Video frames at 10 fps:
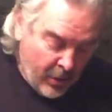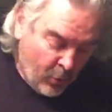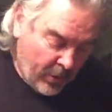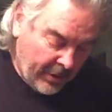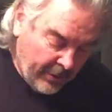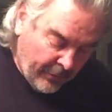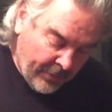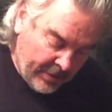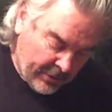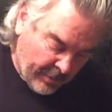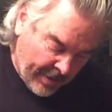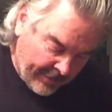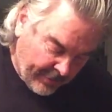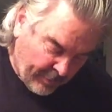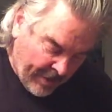One other feature
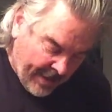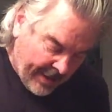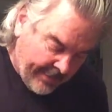about this bag,